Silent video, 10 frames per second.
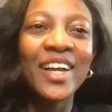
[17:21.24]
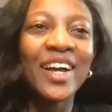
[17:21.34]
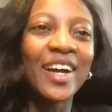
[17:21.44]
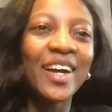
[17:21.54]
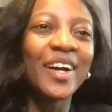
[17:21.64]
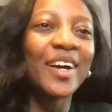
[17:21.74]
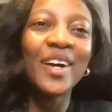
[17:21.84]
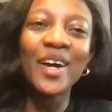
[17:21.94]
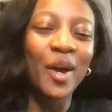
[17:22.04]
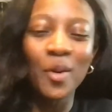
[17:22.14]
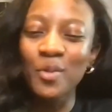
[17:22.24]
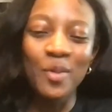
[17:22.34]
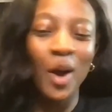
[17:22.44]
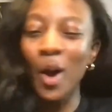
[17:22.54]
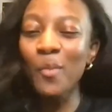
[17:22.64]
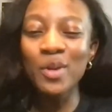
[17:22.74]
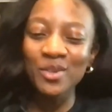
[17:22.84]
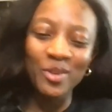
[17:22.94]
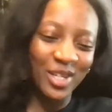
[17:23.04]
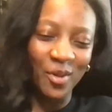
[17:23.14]
I
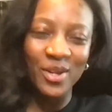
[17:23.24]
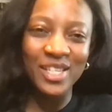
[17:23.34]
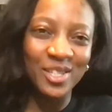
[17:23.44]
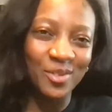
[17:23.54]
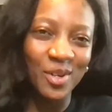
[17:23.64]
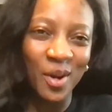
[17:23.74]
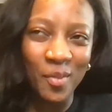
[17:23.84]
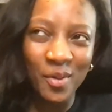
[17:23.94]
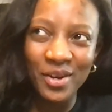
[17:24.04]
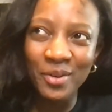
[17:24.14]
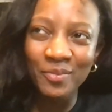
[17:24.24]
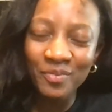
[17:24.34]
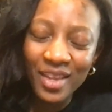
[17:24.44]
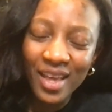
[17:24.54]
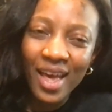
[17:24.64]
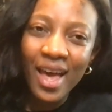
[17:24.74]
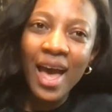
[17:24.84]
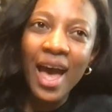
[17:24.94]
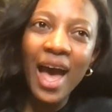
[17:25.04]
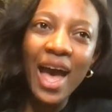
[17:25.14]
almost wish I was a street operator.
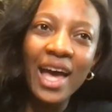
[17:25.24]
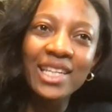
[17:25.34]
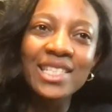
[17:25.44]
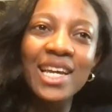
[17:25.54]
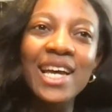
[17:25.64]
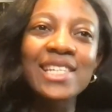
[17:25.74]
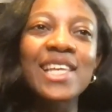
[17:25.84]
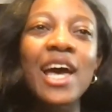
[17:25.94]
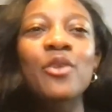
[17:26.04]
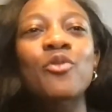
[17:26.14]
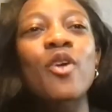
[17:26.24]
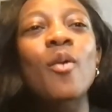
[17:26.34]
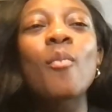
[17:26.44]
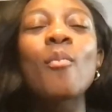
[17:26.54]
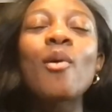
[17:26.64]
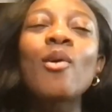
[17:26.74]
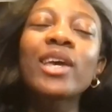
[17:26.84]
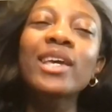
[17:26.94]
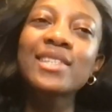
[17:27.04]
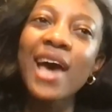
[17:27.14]
And aside from
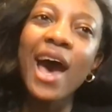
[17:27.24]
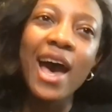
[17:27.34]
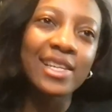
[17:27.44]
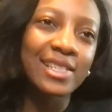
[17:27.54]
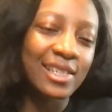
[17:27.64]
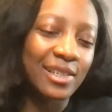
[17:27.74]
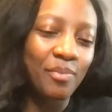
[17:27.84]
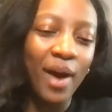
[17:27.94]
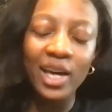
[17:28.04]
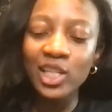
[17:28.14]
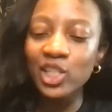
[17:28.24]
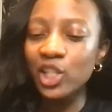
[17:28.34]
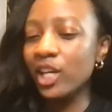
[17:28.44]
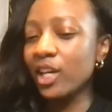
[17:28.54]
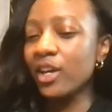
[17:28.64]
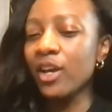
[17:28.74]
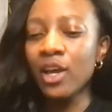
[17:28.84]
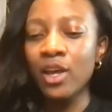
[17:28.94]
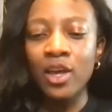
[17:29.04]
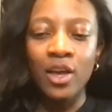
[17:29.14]
bulking tasks, managing
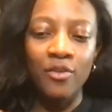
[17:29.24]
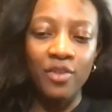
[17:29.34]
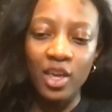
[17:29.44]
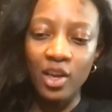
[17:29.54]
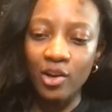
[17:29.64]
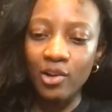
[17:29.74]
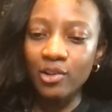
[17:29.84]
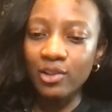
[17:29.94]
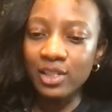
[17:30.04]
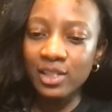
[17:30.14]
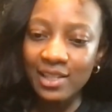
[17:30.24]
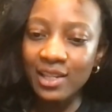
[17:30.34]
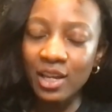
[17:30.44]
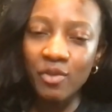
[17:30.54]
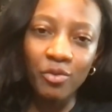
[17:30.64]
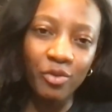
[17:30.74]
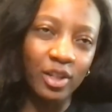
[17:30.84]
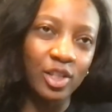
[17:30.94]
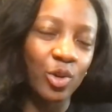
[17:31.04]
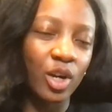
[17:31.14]
vehicles, and even
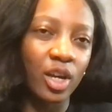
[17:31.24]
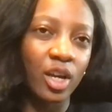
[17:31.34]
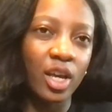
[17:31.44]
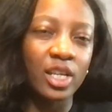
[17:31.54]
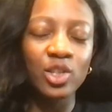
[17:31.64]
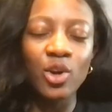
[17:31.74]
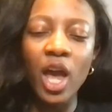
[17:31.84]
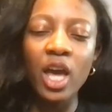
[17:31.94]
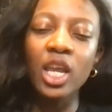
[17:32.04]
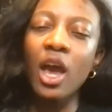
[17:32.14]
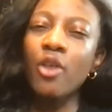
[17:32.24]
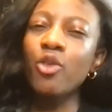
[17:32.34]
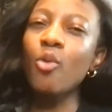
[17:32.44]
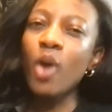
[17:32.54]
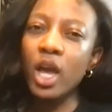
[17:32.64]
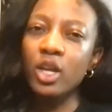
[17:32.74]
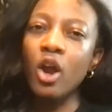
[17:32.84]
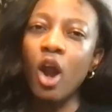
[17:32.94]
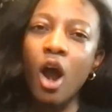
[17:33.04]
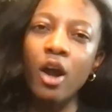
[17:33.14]
filtering, is there any other way
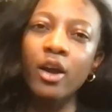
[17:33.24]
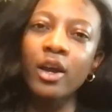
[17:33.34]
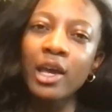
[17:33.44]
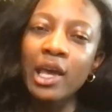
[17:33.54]
that our